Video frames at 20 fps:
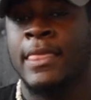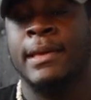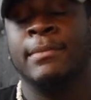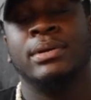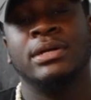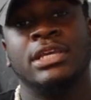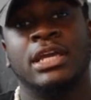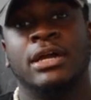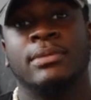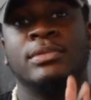
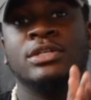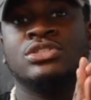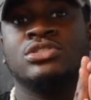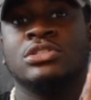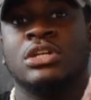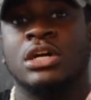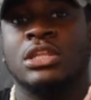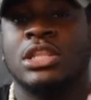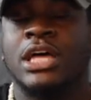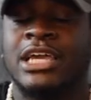But yeah, make
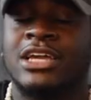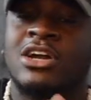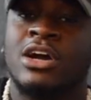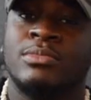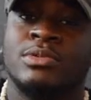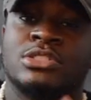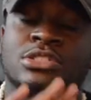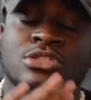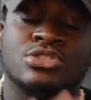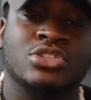sure y'all like,
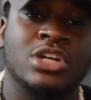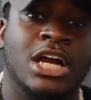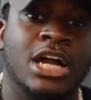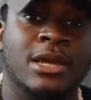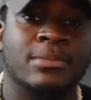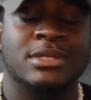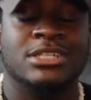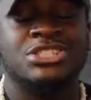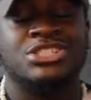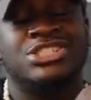comment,
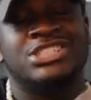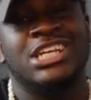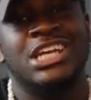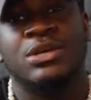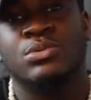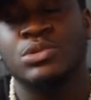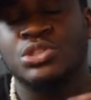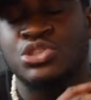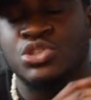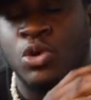subscribe, and
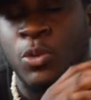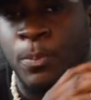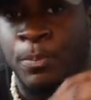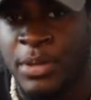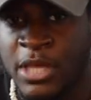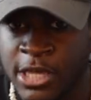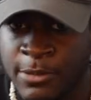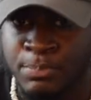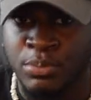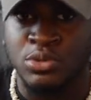share with your
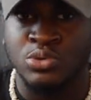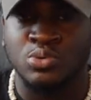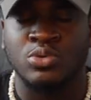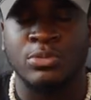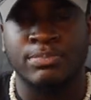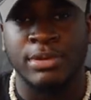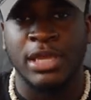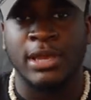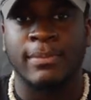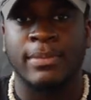peoples. We
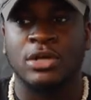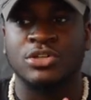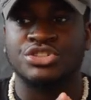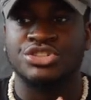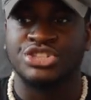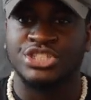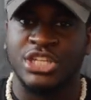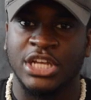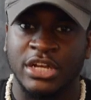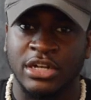big about
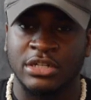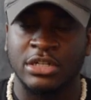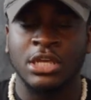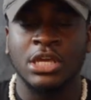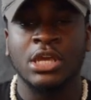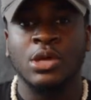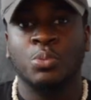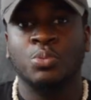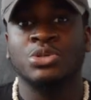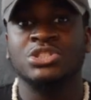sharing.
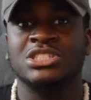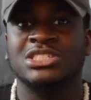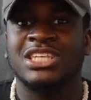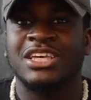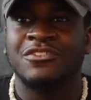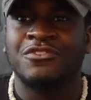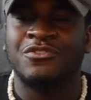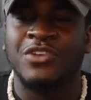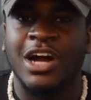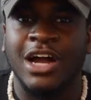We just
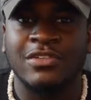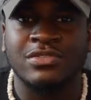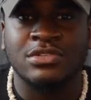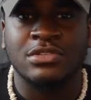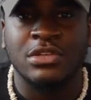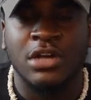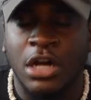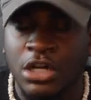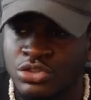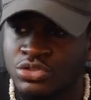hit five
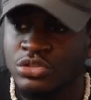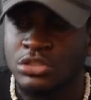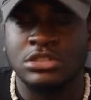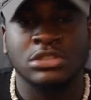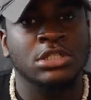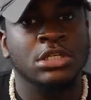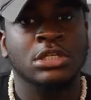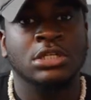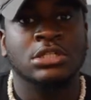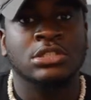
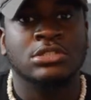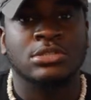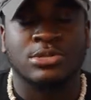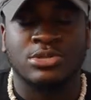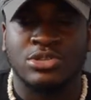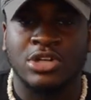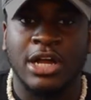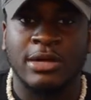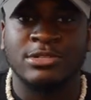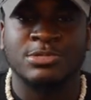hundred
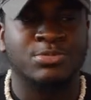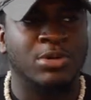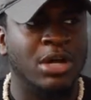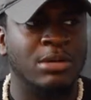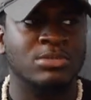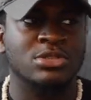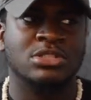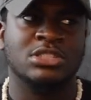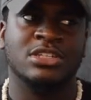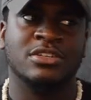subscribers, but I'm
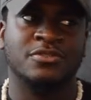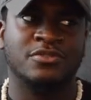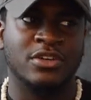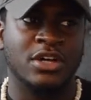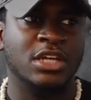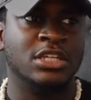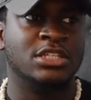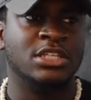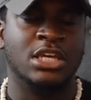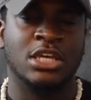gonna set
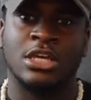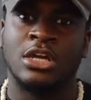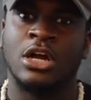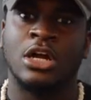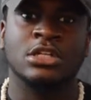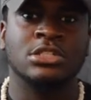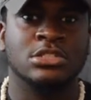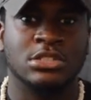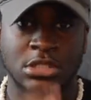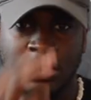five K.
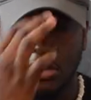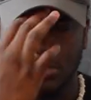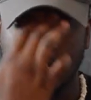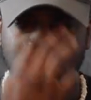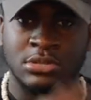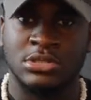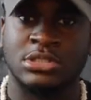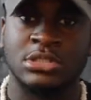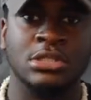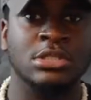God is good, you
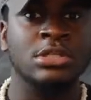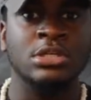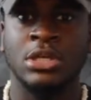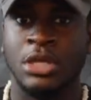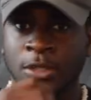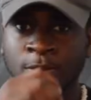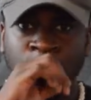know what I'm saying?